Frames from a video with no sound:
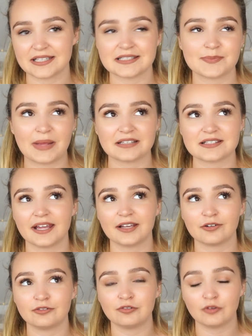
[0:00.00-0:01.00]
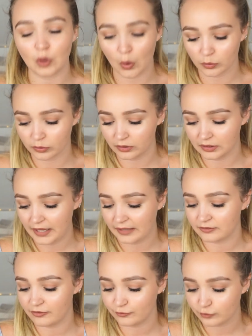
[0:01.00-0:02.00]
It smells like floral
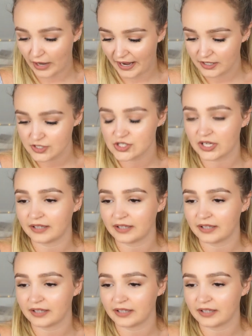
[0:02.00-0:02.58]
and fresh,